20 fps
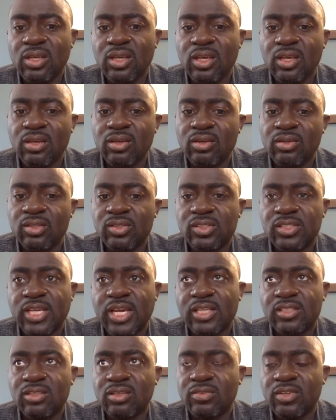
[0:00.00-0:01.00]
the
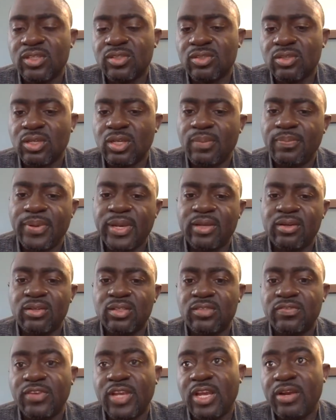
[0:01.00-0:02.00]
size of the solar
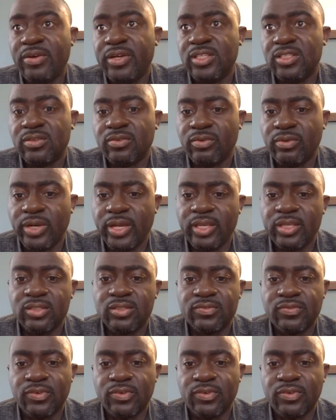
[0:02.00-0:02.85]
panels varies, right?